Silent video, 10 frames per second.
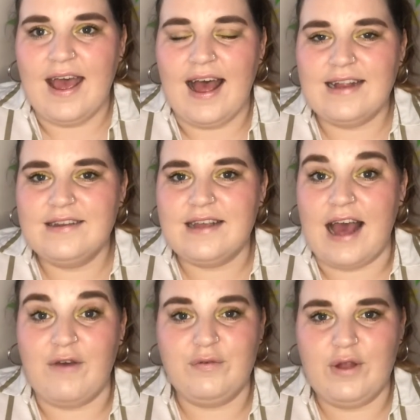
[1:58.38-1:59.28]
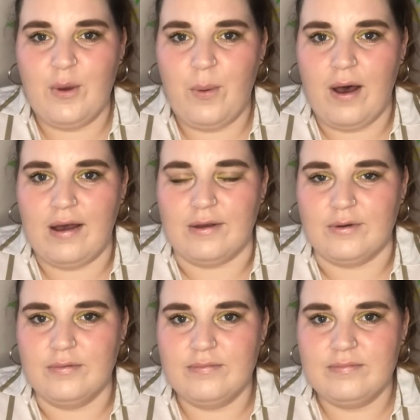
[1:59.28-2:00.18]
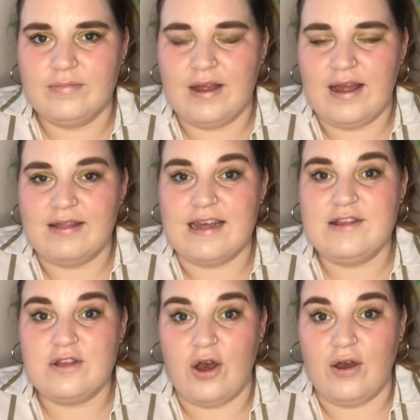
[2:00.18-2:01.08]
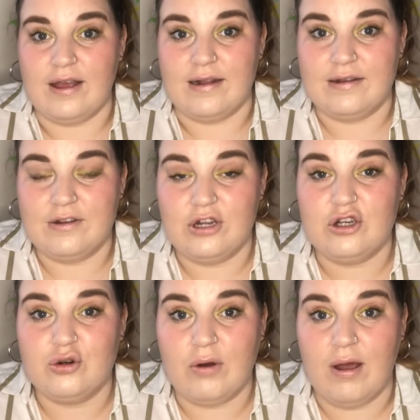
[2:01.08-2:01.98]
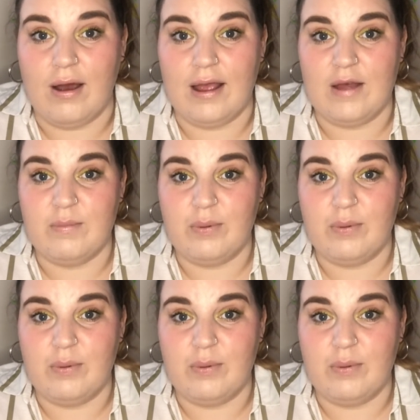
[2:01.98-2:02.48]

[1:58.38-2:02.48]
And after a while, they started to try and